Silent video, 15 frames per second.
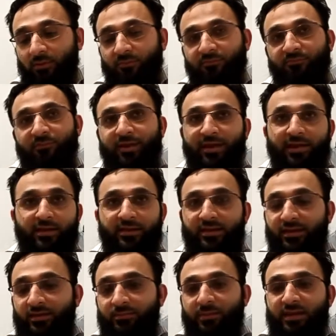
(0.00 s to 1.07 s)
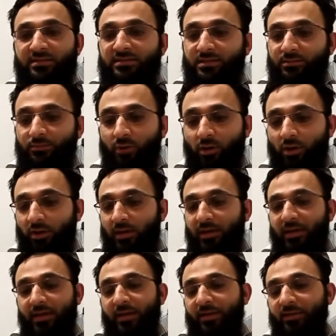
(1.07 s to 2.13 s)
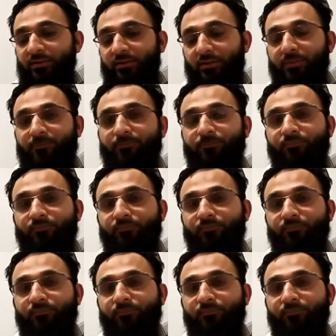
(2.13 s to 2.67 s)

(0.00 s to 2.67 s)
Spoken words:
Frank in basketball and